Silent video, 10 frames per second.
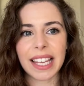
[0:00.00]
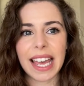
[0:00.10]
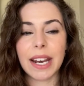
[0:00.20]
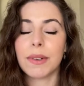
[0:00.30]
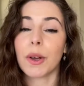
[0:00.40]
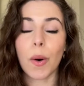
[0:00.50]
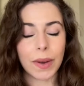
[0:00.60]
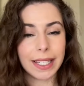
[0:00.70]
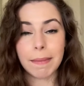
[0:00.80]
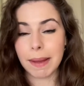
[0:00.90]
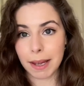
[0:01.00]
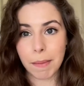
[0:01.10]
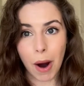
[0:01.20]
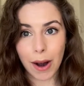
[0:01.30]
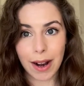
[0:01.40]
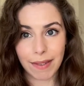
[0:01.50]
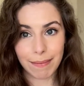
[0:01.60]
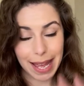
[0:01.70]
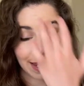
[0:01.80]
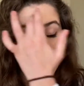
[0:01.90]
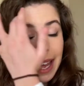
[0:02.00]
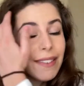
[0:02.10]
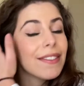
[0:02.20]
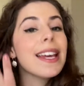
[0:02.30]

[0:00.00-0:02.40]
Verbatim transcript: and it was always a big part of my life.